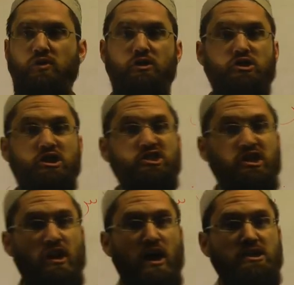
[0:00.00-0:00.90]
because the
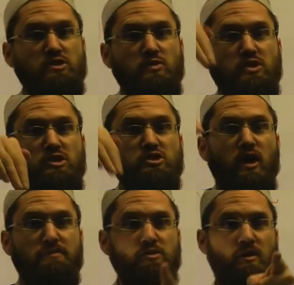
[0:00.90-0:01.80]
sirat is also
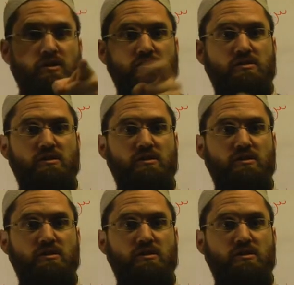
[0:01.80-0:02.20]
described as what?